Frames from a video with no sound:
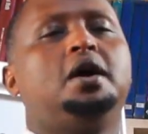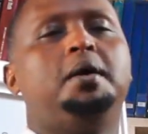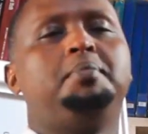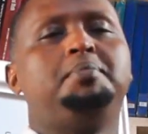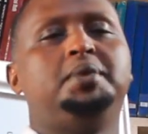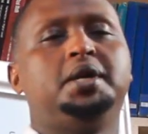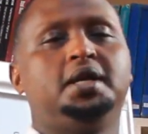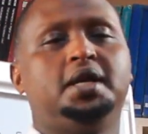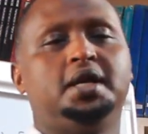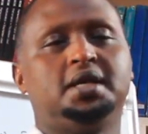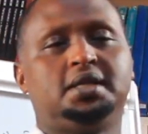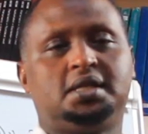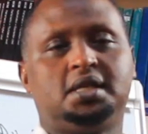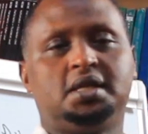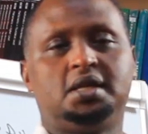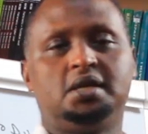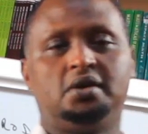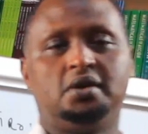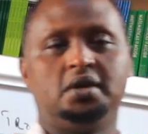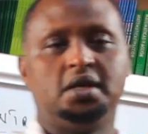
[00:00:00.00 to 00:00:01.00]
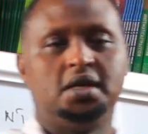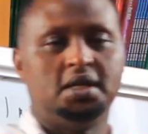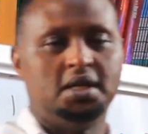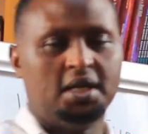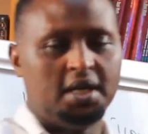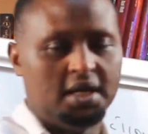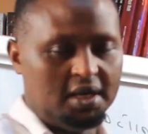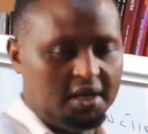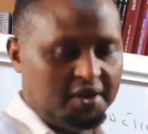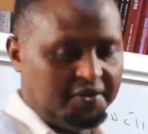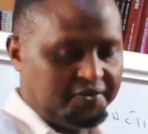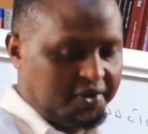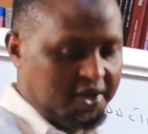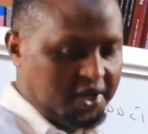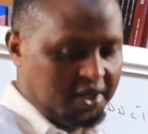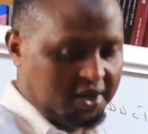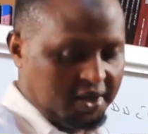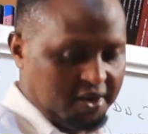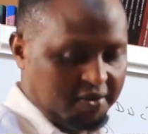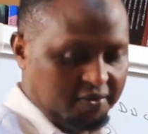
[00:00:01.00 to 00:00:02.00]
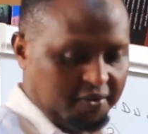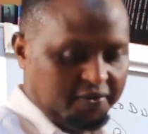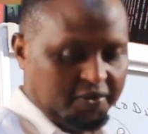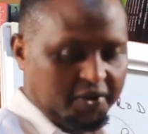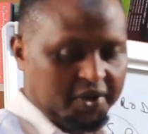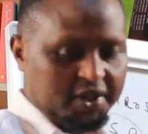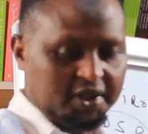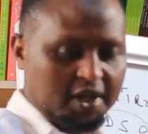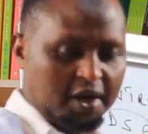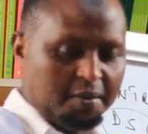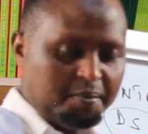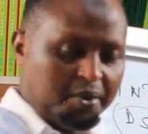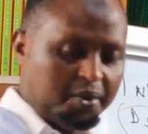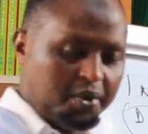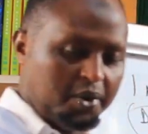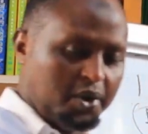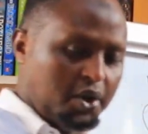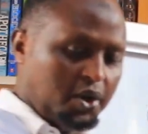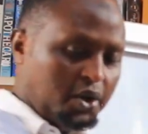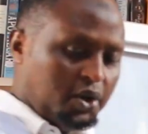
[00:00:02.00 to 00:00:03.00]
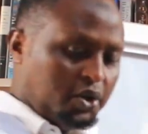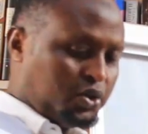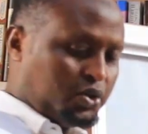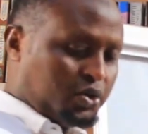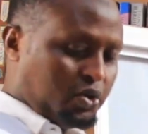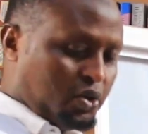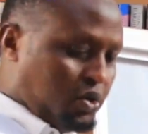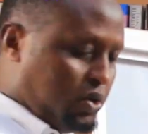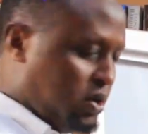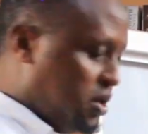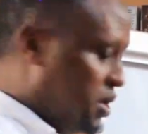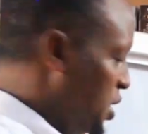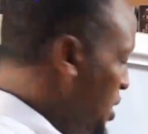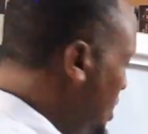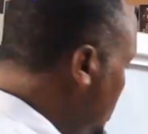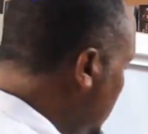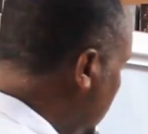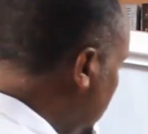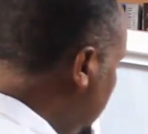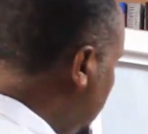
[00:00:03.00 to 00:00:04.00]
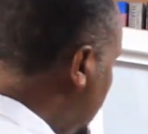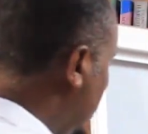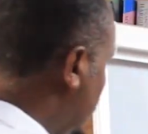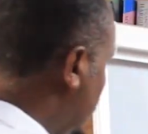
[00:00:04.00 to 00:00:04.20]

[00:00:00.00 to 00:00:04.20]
A signal in a different level, for example. So it